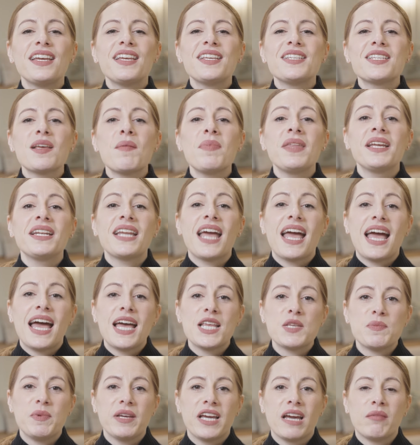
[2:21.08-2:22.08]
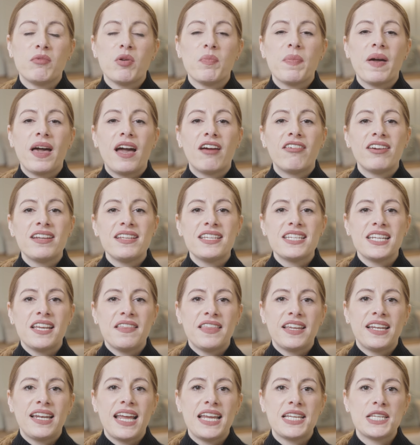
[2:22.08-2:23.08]
Something that has become apparent in
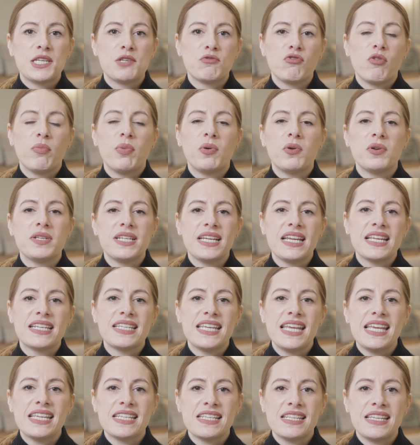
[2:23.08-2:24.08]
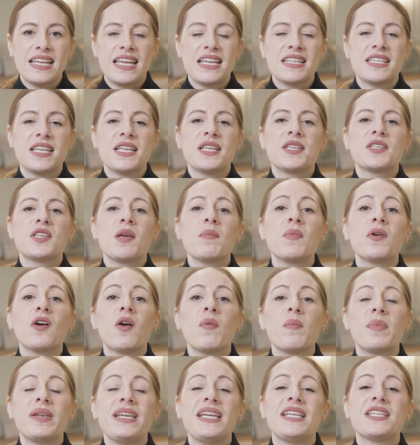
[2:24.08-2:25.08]
the latest reporting season is that some
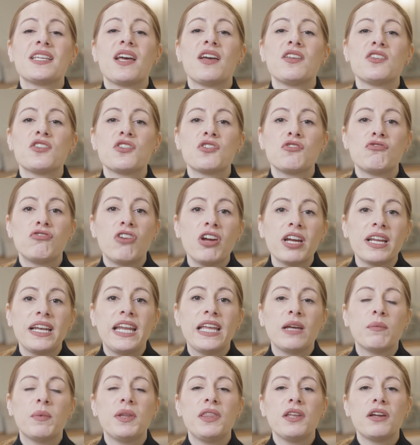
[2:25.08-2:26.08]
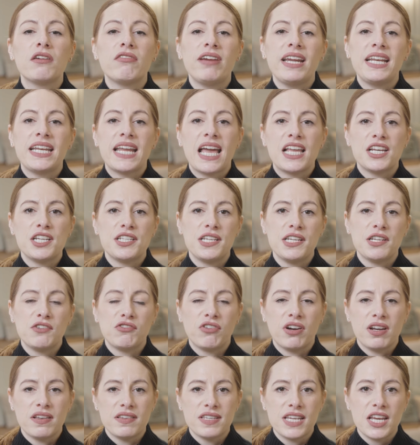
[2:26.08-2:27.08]
companies are struggling with the green energy
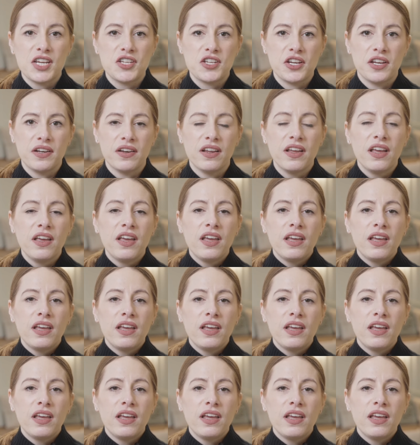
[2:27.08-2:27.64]
transition.